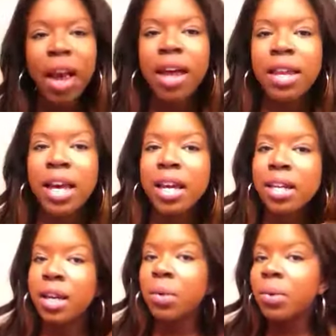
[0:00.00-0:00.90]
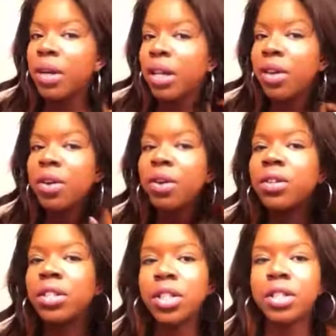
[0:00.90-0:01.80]
and then one of the other
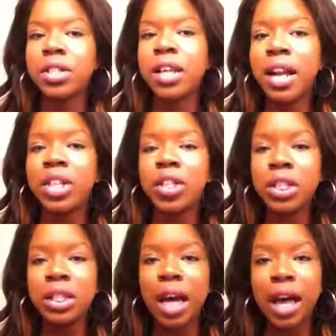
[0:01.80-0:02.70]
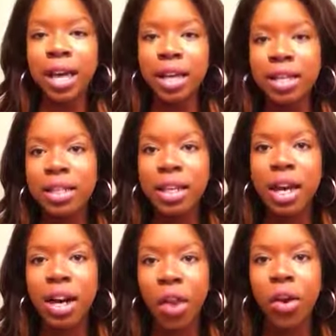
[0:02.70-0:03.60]
girls suggested that I just dye it
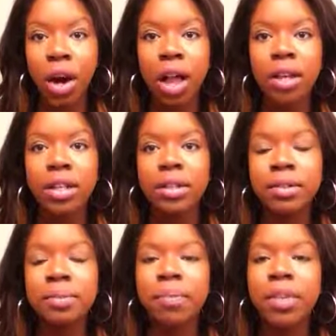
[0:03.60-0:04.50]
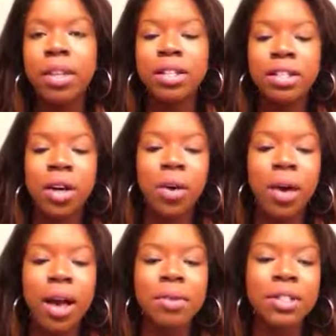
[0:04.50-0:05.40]
another color.
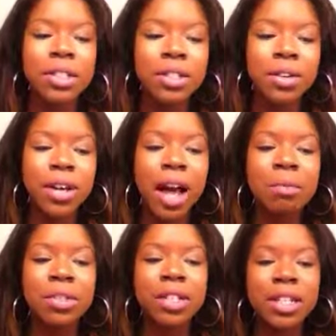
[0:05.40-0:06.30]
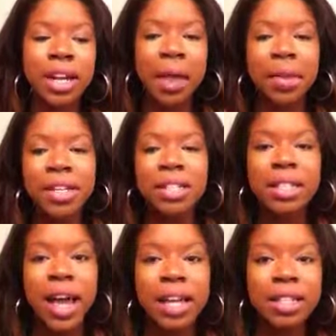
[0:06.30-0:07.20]
So I was like, you know what, I'm just going to, now that
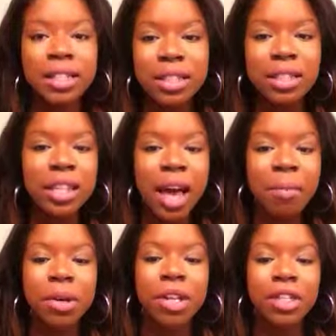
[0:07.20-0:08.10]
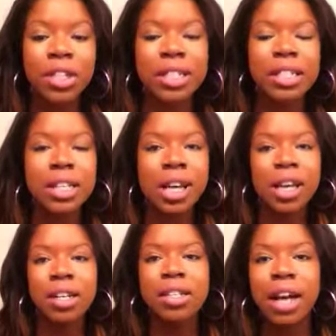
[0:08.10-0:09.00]
it's lightened, I'm going to just
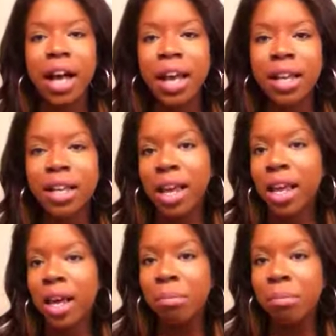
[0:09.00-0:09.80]
dye it like a